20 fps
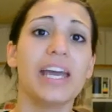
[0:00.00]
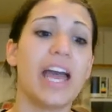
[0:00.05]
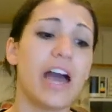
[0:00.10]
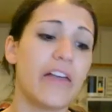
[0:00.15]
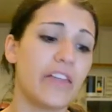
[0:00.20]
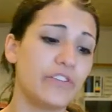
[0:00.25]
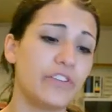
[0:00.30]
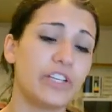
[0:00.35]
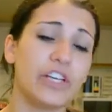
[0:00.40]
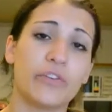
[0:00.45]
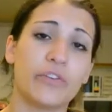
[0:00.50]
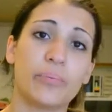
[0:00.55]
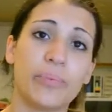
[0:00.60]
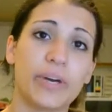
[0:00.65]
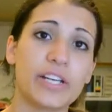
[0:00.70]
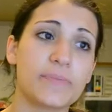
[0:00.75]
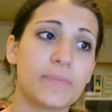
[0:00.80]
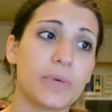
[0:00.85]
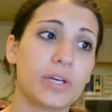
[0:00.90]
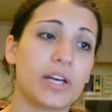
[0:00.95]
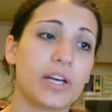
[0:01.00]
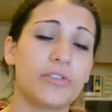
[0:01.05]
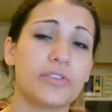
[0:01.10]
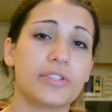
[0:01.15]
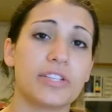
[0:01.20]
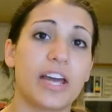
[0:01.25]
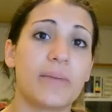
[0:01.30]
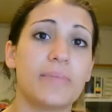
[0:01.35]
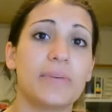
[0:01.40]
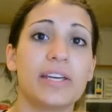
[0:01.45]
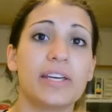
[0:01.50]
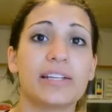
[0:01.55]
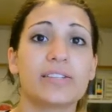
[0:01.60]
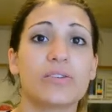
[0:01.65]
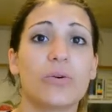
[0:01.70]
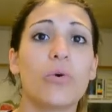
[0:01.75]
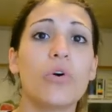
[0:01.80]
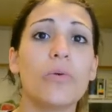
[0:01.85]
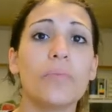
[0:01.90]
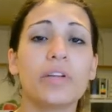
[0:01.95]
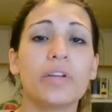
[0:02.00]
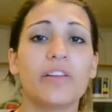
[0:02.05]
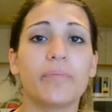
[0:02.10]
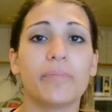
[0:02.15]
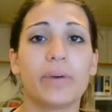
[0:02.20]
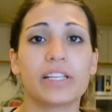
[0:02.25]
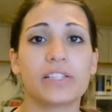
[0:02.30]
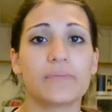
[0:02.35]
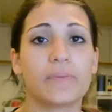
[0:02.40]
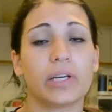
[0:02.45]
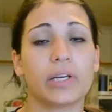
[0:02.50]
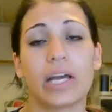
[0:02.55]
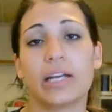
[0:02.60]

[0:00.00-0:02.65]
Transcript: And then if you give him breast milk another time, he gets a whole meal of breast milk